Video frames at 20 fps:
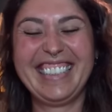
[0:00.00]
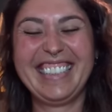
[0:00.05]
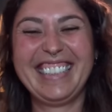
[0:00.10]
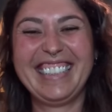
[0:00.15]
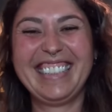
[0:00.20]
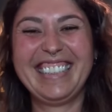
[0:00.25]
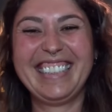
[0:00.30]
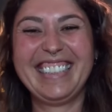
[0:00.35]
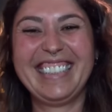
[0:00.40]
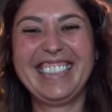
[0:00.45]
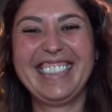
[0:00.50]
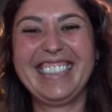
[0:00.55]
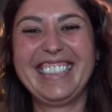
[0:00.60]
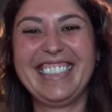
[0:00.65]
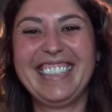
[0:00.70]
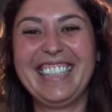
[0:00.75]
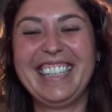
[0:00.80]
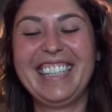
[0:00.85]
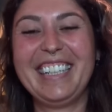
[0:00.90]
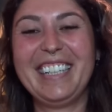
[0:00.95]

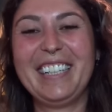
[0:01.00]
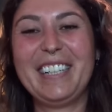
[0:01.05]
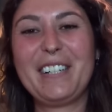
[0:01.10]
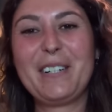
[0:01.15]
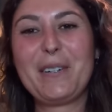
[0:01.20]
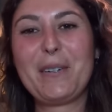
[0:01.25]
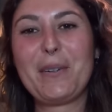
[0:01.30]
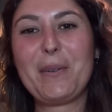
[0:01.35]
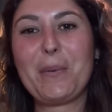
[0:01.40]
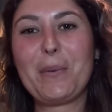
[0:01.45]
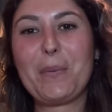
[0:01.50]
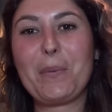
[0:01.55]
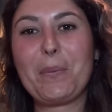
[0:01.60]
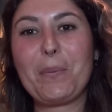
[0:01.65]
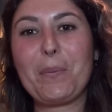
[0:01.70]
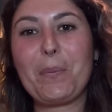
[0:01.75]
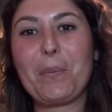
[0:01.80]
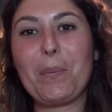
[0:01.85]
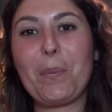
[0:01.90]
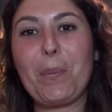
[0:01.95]

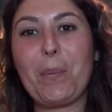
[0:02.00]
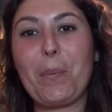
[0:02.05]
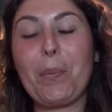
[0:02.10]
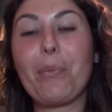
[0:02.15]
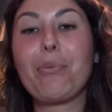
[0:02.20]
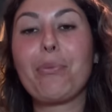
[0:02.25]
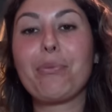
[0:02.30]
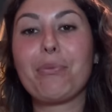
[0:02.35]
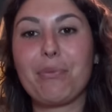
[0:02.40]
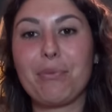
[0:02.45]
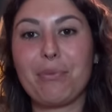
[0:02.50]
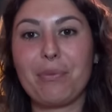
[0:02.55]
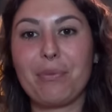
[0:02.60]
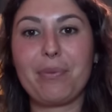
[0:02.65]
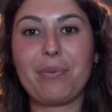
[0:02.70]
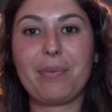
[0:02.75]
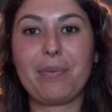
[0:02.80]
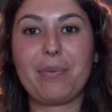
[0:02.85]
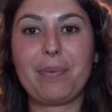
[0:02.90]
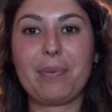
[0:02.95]

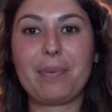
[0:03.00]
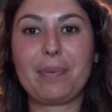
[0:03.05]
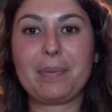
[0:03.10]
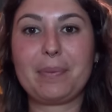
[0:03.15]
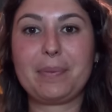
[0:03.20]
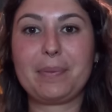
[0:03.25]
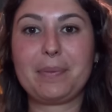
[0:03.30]
(silent)